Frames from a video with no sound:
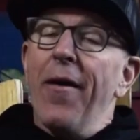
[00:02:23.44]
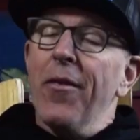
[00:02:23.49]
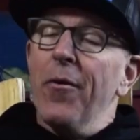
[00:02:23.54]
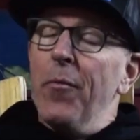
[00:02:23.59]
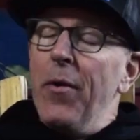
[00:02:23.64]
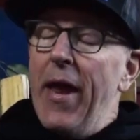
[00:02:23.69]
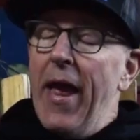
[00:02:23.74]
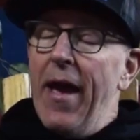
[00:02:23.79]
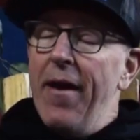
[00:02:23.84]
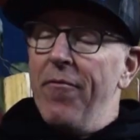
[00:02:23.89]
now
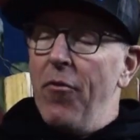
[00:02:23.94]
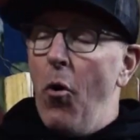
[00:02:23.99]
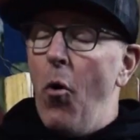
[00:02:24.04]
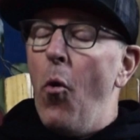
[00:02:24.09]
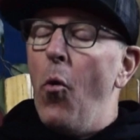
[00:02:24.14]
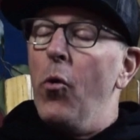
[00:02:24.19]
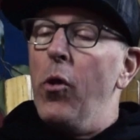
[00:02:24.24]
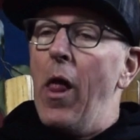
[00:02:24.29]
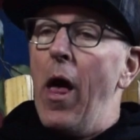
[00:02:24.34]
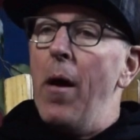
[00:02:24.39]
that we have a
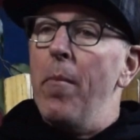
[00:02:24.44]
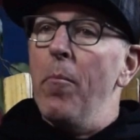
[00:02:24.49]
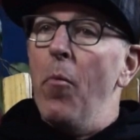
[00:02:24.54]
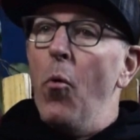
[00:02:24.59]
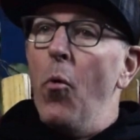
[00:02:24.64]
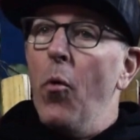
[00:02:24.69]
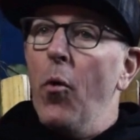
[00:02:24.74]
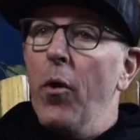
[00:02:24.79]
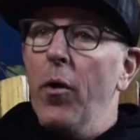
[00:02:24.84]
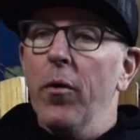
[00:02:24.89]
whole lot
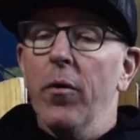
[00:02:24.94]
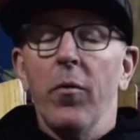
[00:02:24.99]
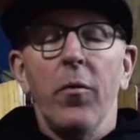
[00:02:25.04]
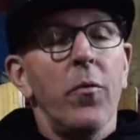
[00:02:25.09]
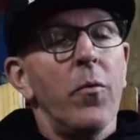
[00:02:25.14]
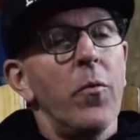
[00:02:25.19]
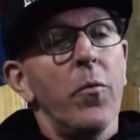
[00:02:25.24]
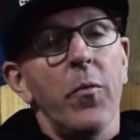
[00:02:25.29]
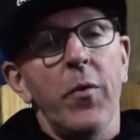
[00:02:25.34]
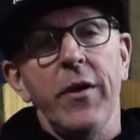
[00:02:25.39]
more,
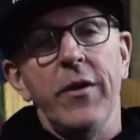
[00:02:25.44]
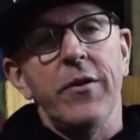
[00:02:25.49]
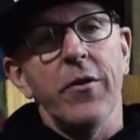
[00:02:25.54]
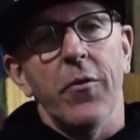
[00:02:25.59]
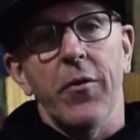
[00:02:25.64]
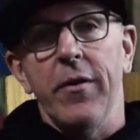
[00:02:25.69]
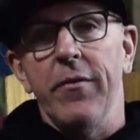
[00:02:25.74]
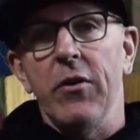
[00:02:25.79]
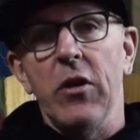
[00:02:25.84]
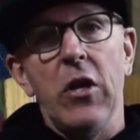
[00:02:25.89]
we
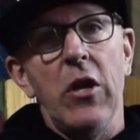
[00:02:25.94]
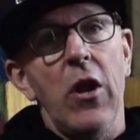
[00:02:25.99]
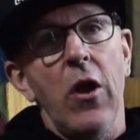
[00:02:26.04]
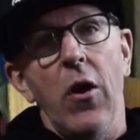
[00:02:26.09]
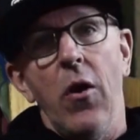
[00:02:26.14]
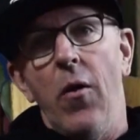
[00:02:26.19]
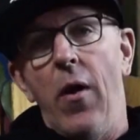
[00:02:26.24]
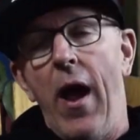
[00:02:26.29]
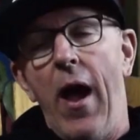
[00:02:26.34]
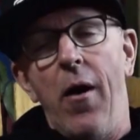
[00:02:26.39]
don't even
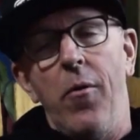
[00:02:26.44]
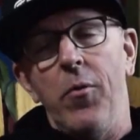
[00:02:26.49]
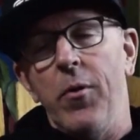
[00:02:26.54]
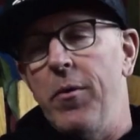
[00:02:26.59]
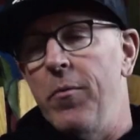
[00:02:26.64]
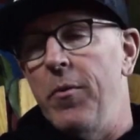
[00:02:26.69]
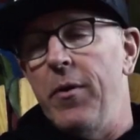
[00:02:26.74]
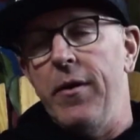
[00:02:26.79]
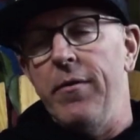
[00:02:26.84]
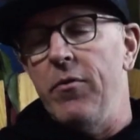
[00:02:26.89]
know how
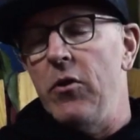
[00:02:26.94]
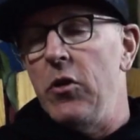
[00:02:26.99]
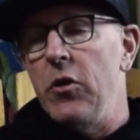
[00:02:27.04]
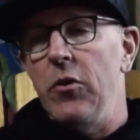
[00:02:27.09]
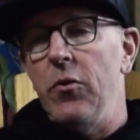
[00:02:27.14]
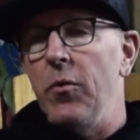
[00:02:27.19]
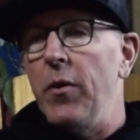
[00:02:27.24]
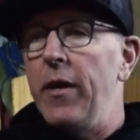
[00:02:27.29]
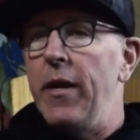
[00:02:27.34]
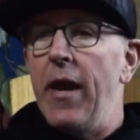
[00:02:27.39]
we would even
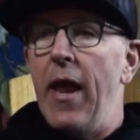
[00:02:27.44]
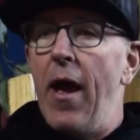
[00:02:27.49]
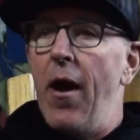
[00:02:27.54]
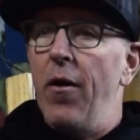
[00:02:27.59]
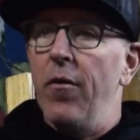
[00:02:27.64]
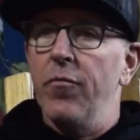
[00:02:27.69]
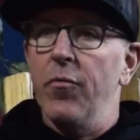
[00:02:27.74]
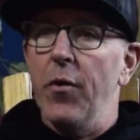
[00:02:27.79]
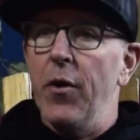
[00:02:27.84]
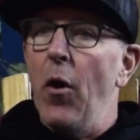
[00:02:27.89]
do it
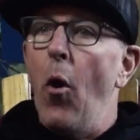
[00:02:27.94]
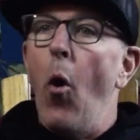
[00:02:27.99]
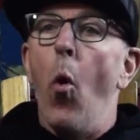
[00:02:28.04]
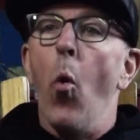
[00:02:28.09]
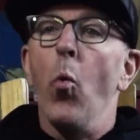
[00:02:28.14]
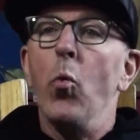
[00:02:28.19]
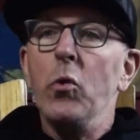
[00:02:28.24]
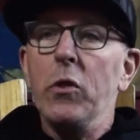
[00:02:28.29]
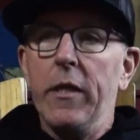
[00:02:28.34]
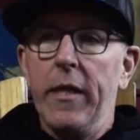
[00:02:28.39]
now if we
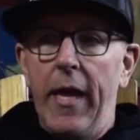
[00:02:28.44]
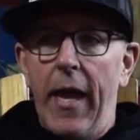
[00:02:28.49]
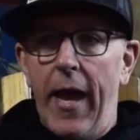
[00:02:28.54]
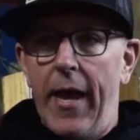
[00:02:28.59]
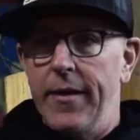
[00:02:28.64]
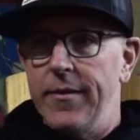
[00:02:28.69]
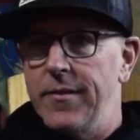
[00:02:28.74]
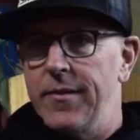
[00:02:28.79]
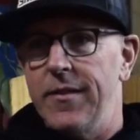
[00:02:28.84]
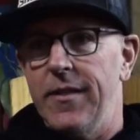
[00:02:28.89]
only
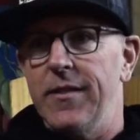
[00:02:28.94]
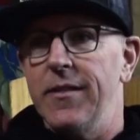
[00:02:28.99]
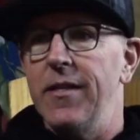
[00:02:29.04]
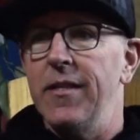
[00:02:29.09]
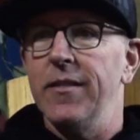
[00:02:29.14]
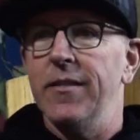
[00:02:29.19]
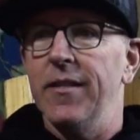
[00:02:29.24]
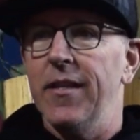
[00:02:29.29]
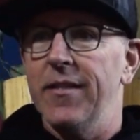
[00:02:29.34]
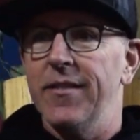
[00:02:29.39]
had
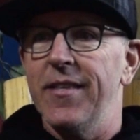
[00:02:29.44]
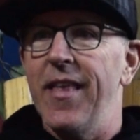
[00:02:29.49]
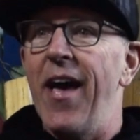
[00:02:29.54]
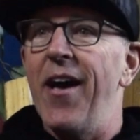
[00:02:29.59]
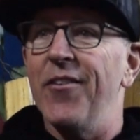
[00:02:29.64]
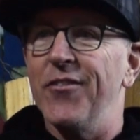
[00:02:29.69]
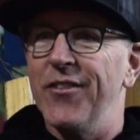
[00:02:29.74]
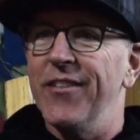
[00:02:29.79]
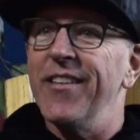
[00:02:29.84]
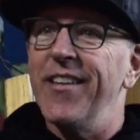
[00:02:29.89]

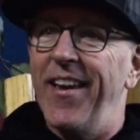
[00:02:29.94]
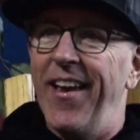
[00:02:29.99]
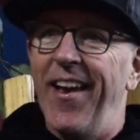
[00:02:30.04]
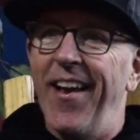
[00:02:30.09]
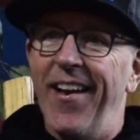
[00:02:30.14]
66,000.